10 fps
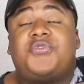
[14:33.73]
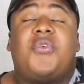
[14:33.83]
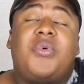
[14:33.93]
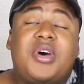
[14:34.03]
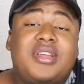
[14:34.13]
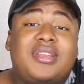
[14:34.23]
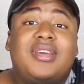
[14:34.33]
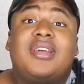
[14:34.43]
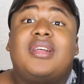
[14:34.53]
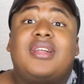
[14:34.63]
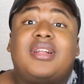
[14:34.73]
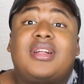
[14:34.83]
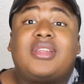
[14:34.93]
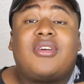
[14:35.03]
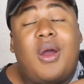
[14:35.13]
For one,
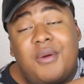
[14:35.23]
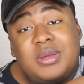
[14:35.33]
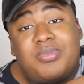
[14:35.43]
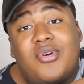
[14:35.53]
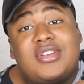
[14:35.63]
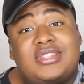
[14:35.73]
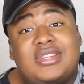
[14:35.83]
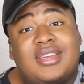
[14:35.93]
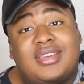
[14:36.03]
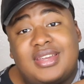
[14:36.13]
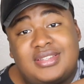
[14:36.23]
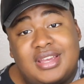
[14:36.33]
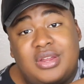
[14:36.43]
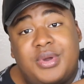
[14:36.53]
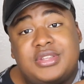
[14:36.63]
they're already poisoning your kids
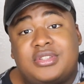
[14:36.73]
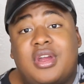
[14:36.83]
anyways,